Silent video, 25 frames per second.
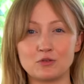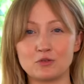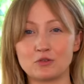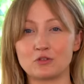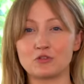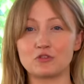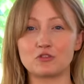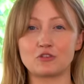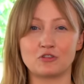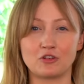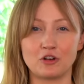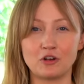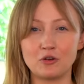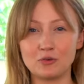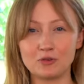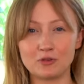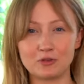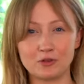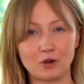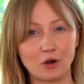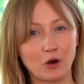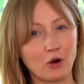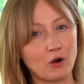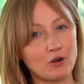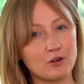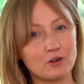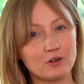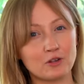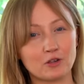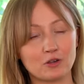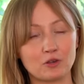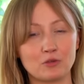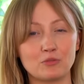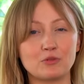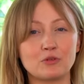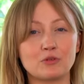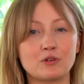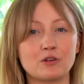you can share with the gardening
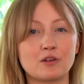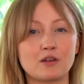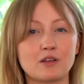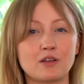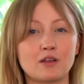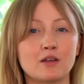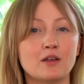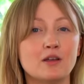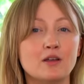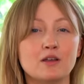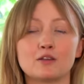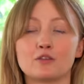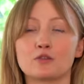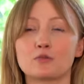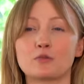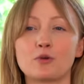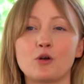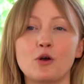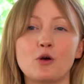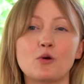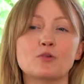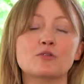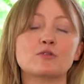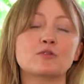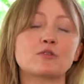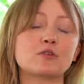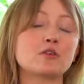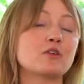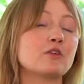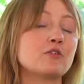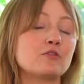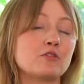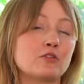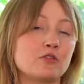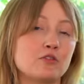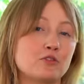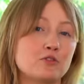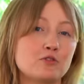community, because we're always looking
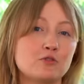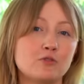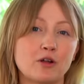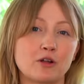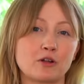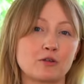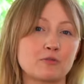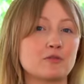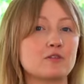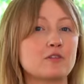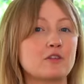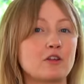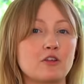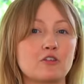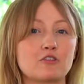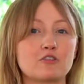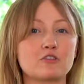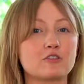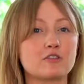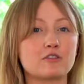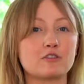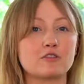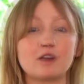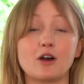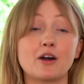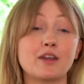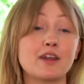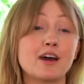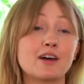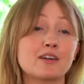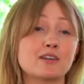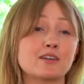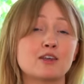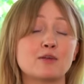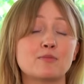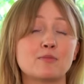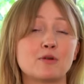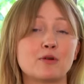for new recommendations on how
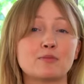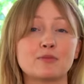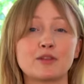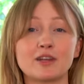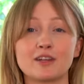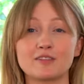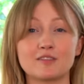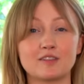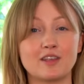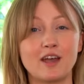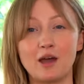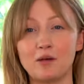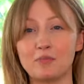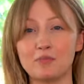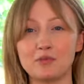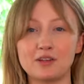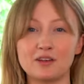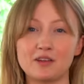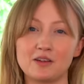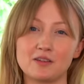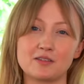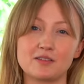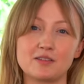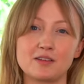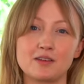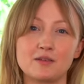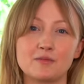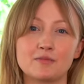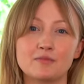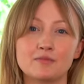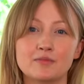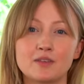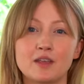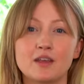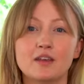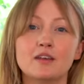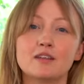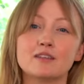to keep our plants happy and healthy.
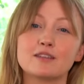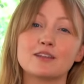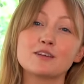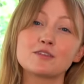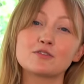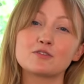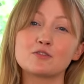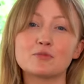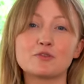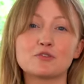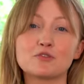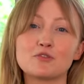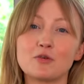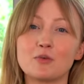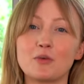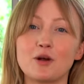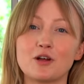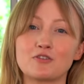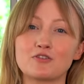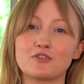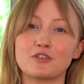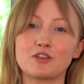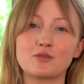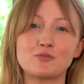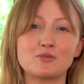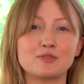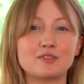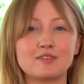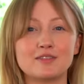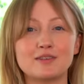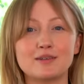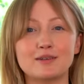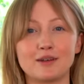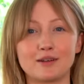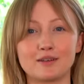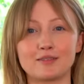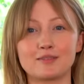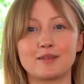Thanks so much for watching, we'll see
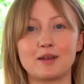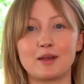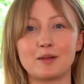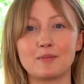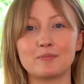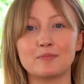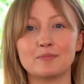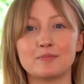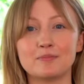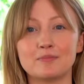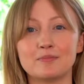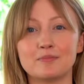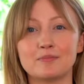you next time.